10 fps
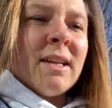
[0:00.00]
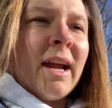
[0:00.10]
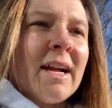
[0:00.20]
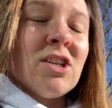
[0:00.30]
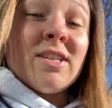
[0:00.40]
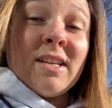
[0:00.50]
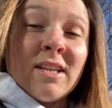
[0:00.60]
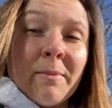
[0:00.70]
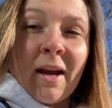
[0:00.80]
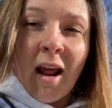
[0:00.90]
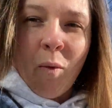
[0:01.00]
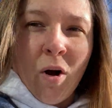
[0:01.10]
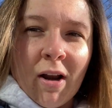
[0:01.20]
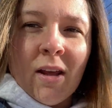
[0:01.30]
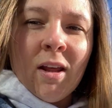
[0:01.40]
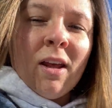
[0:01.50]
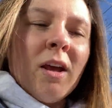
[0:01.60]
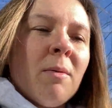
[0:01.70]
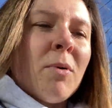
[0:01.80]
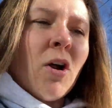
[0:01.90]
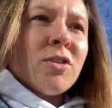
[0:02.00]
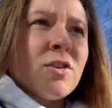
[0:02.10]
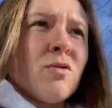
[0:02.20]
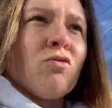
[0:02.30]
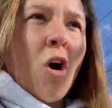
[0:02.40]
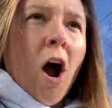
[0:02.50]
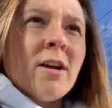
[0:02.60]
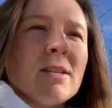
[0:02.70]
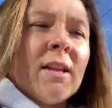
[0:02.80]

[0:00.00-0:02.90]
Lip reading: Like I just see something and I want it, but also Ross.